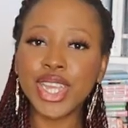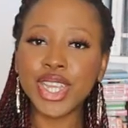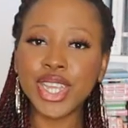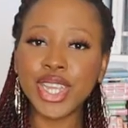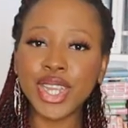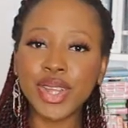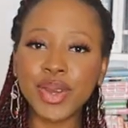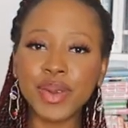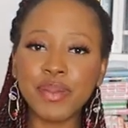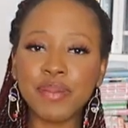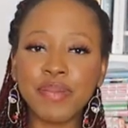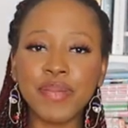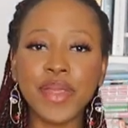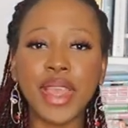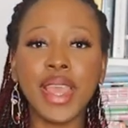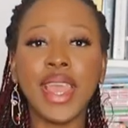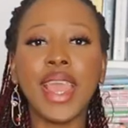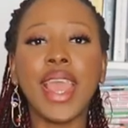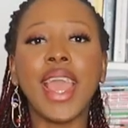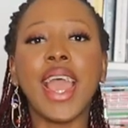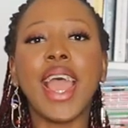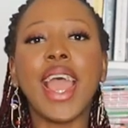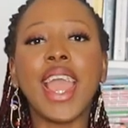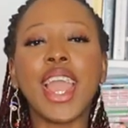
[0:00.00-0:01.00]
You know,
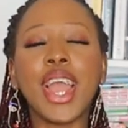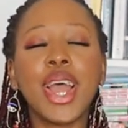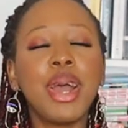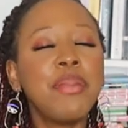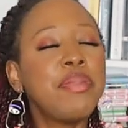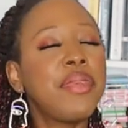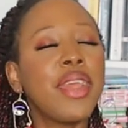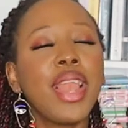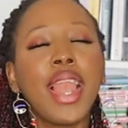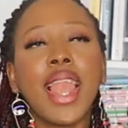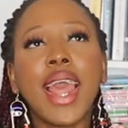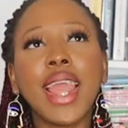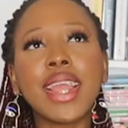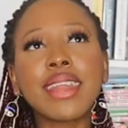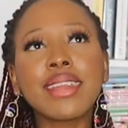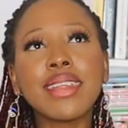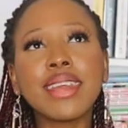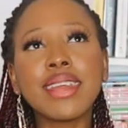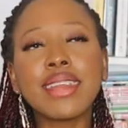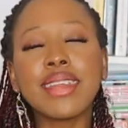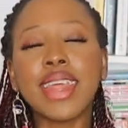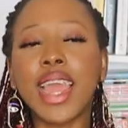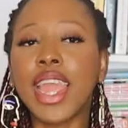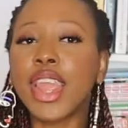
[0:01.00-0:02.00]
I hope you liked
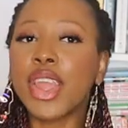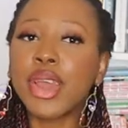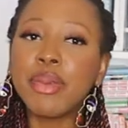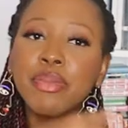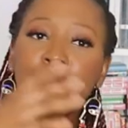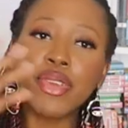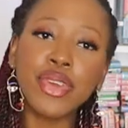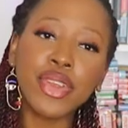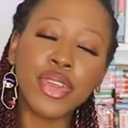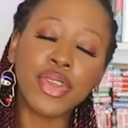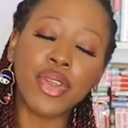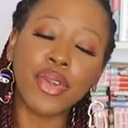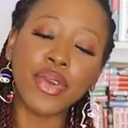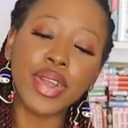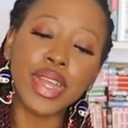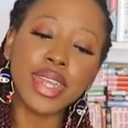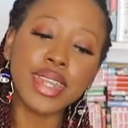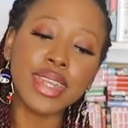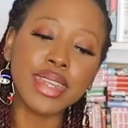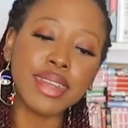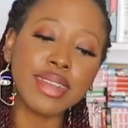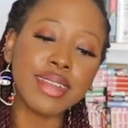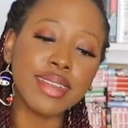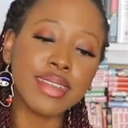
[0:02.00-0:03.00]
it, I hope you
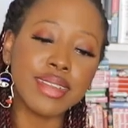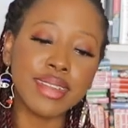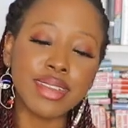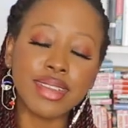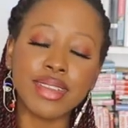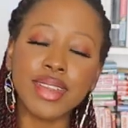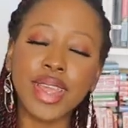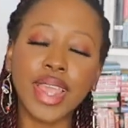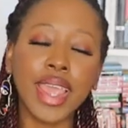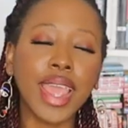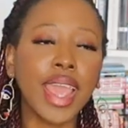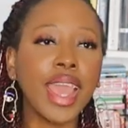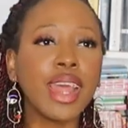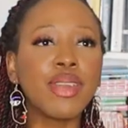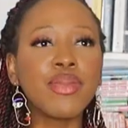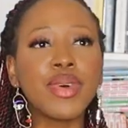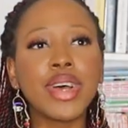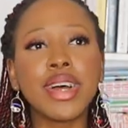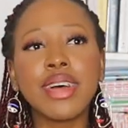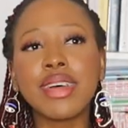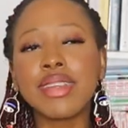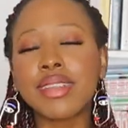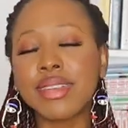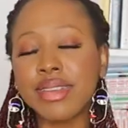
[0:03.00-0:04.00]
enjoyed it. This is, again,
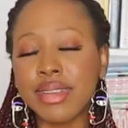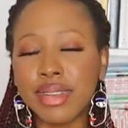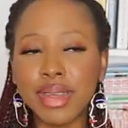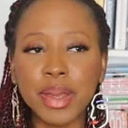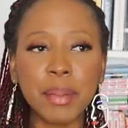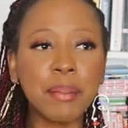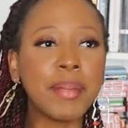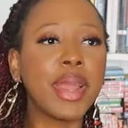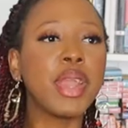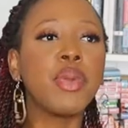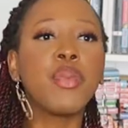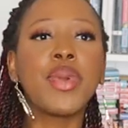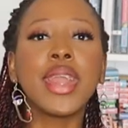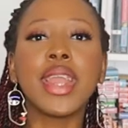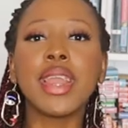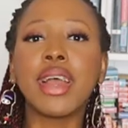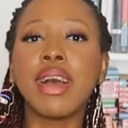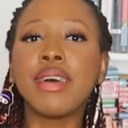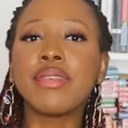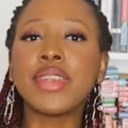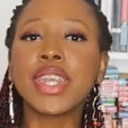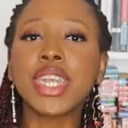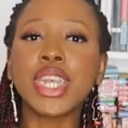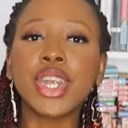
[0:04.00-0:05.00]
was my way
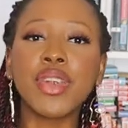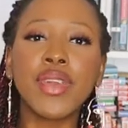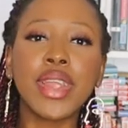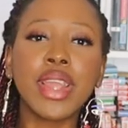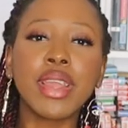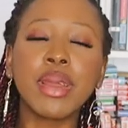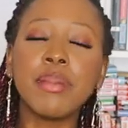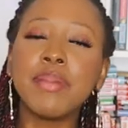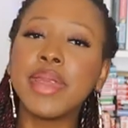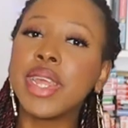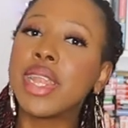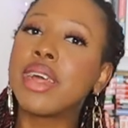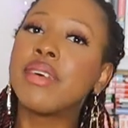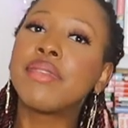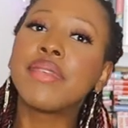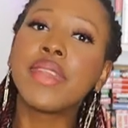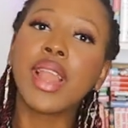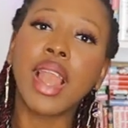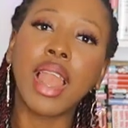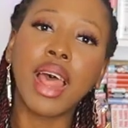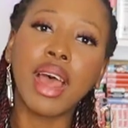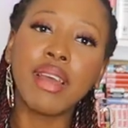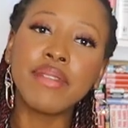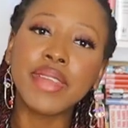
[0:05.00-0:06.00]
of showing a bit of
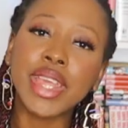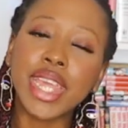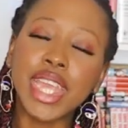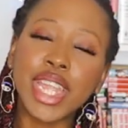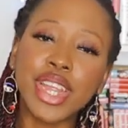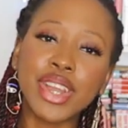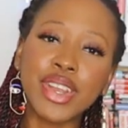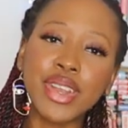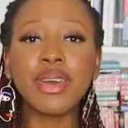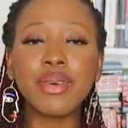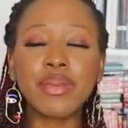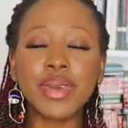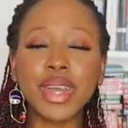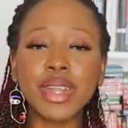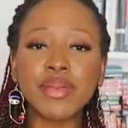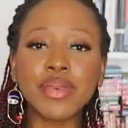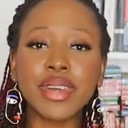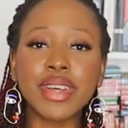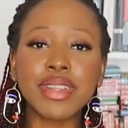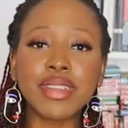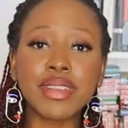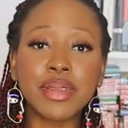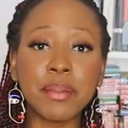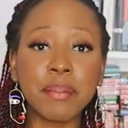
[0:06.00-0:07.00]
love here. You know what
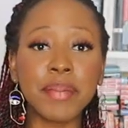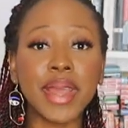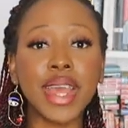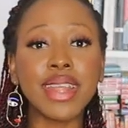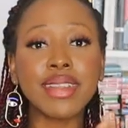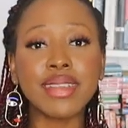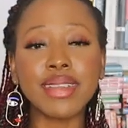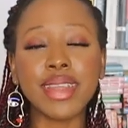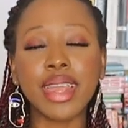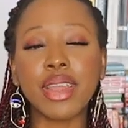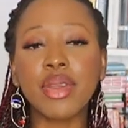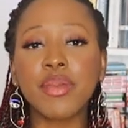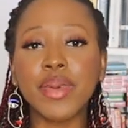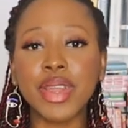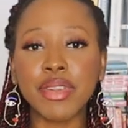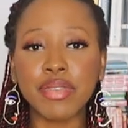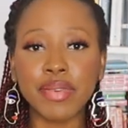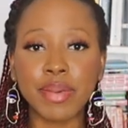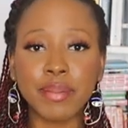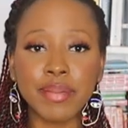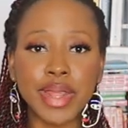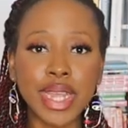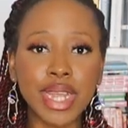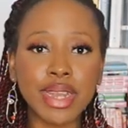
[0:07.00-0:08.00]
was the best takeaway
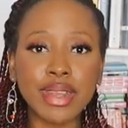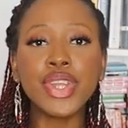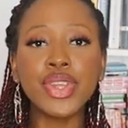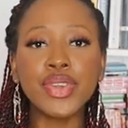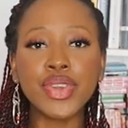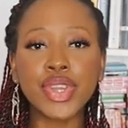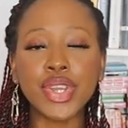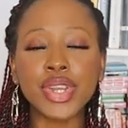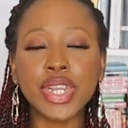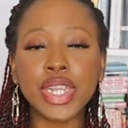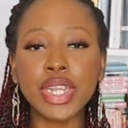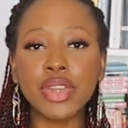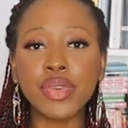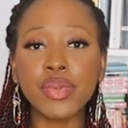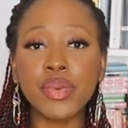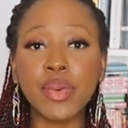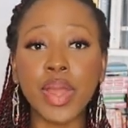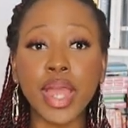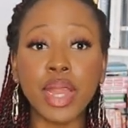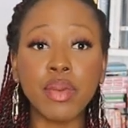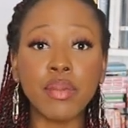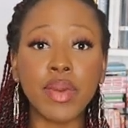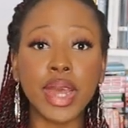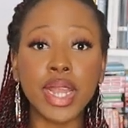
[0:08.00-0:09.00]
from that? What do you usually
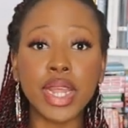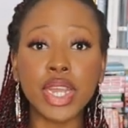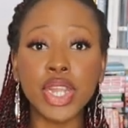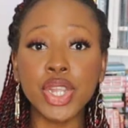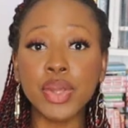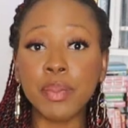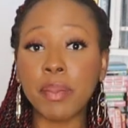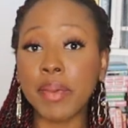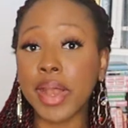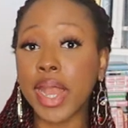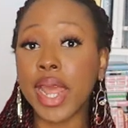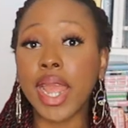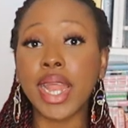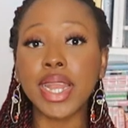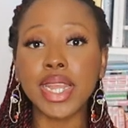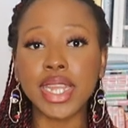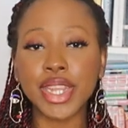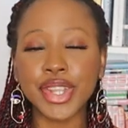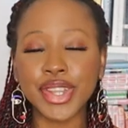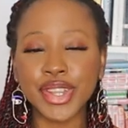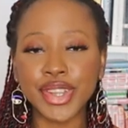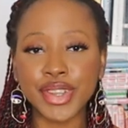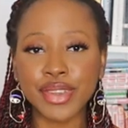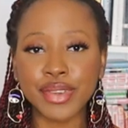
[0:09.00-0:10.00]
do, and what are you
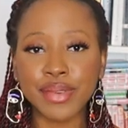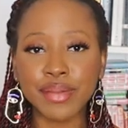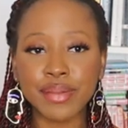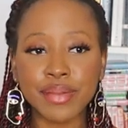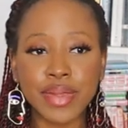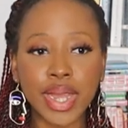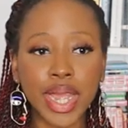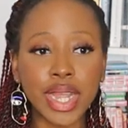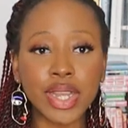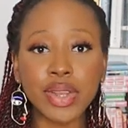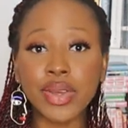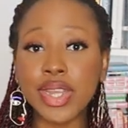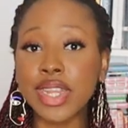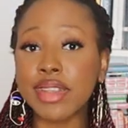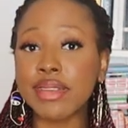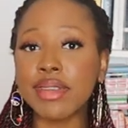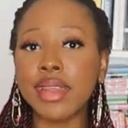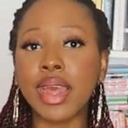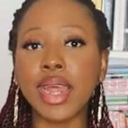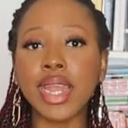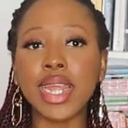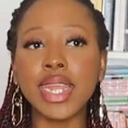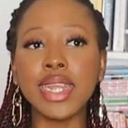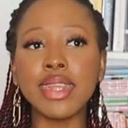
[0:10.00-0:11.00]
planning to do? I know
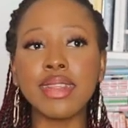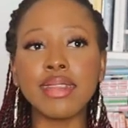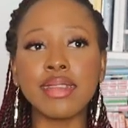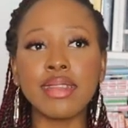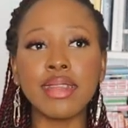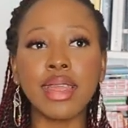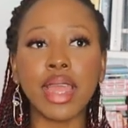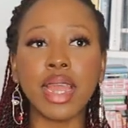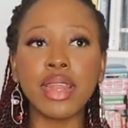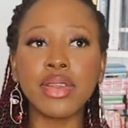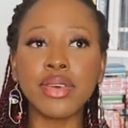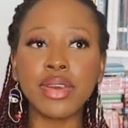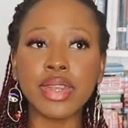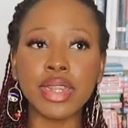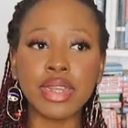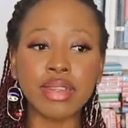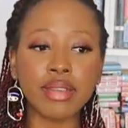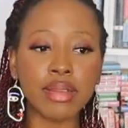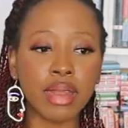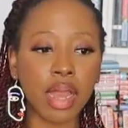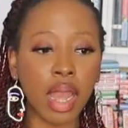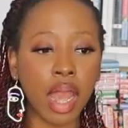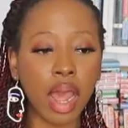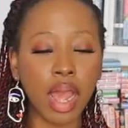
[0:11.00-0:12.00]
it's not easy, I know
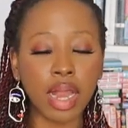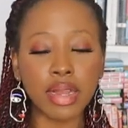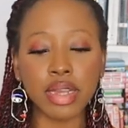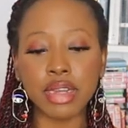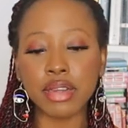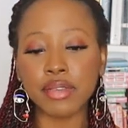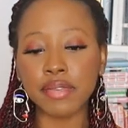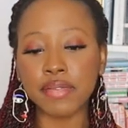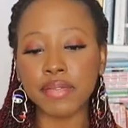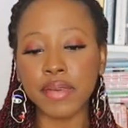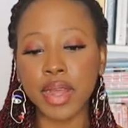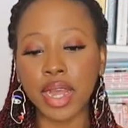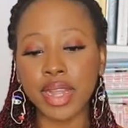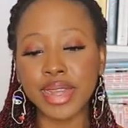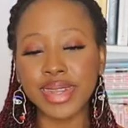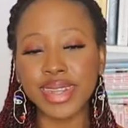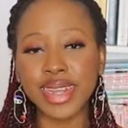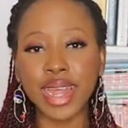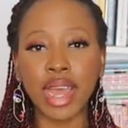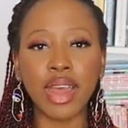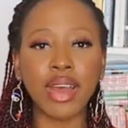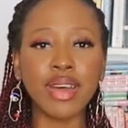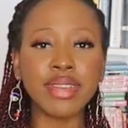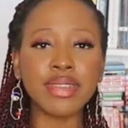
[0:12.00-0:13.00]
there's a lot
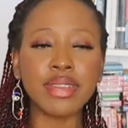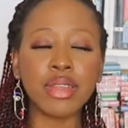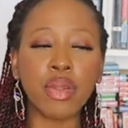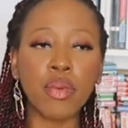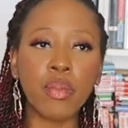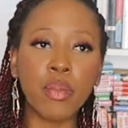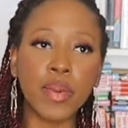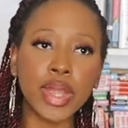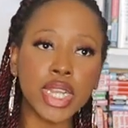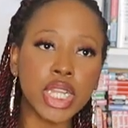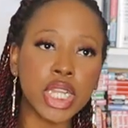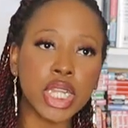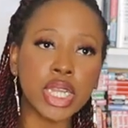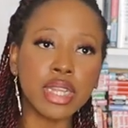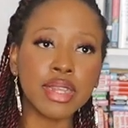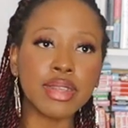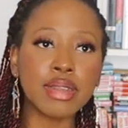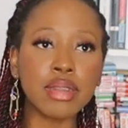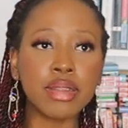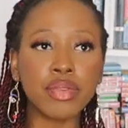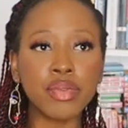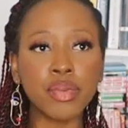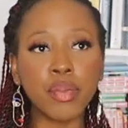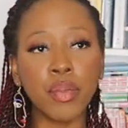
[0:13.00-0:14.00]
of doubts,
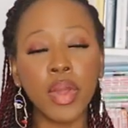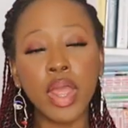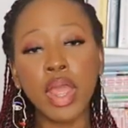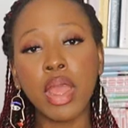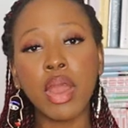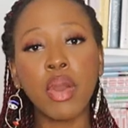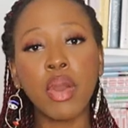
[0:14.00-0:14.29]
questions onto